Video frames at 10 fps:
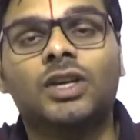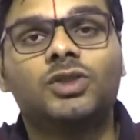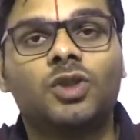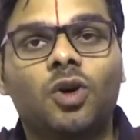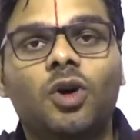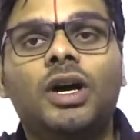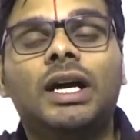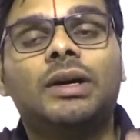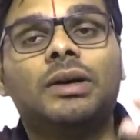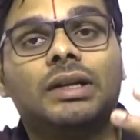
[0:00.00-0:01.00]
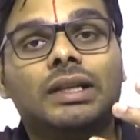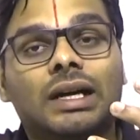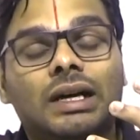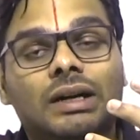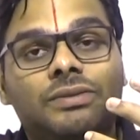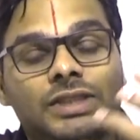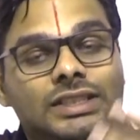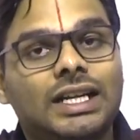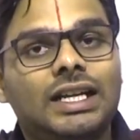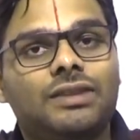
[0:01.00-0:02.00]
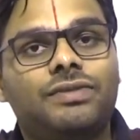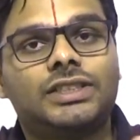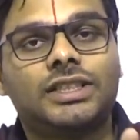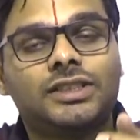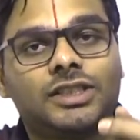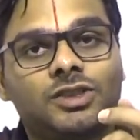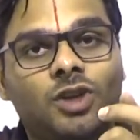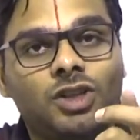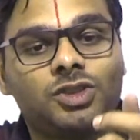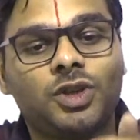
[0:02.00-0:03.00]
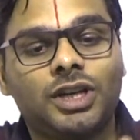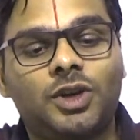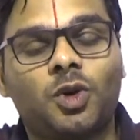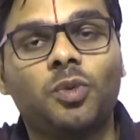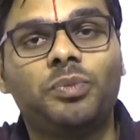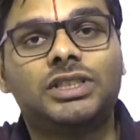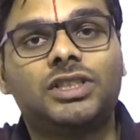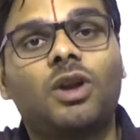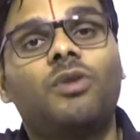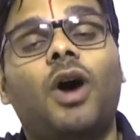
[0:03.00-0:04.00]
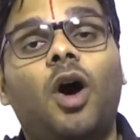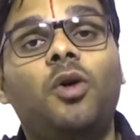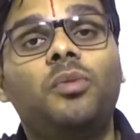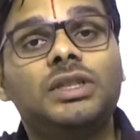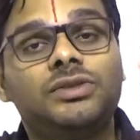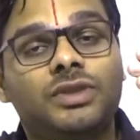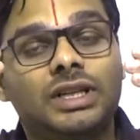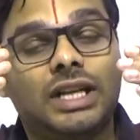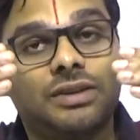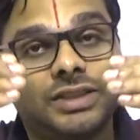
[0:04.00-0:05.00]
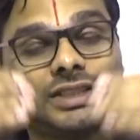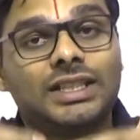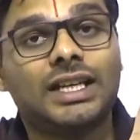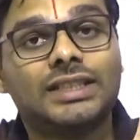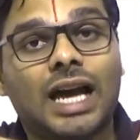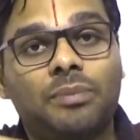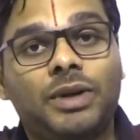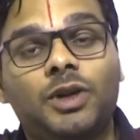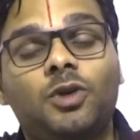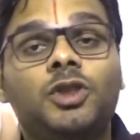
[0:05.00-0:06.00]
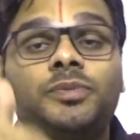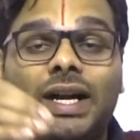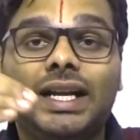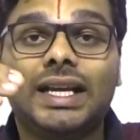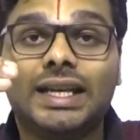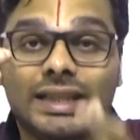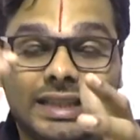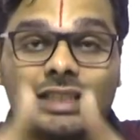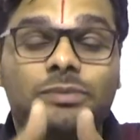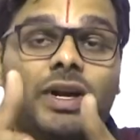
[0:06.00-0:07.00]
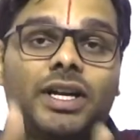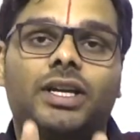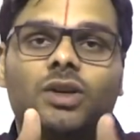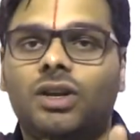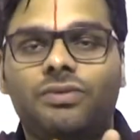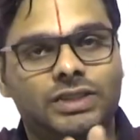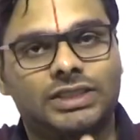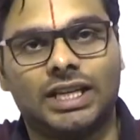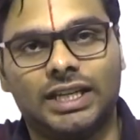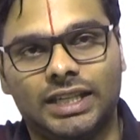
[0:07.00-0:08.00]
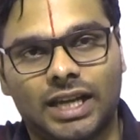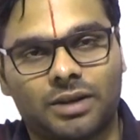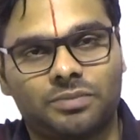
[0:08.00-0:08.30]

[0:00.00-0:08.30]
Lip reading: So, the fiscal deficit is not showing a true picture of how much deficit has happened due to spending in this particular fiscal year.